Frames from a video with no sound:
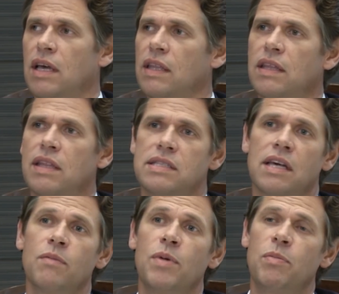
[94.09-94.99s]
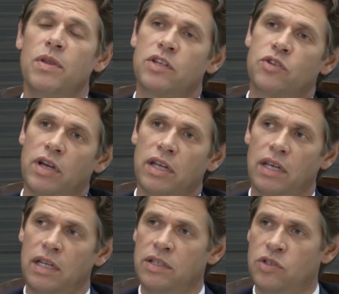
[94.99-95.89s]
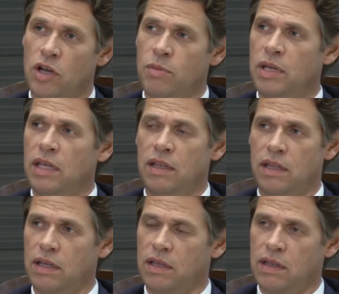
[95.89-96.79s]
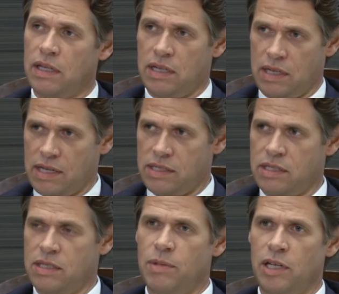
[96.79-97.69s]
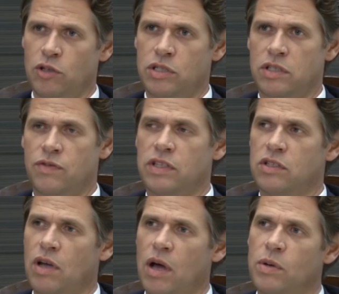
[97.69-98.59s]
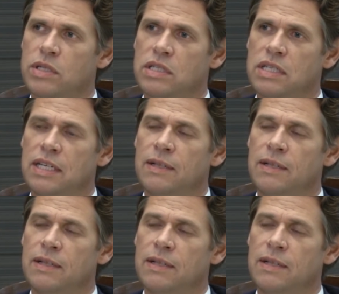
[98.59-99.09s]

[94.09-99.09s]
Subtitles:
And then there's other people that try in Germany that has a similar usage fund to ours.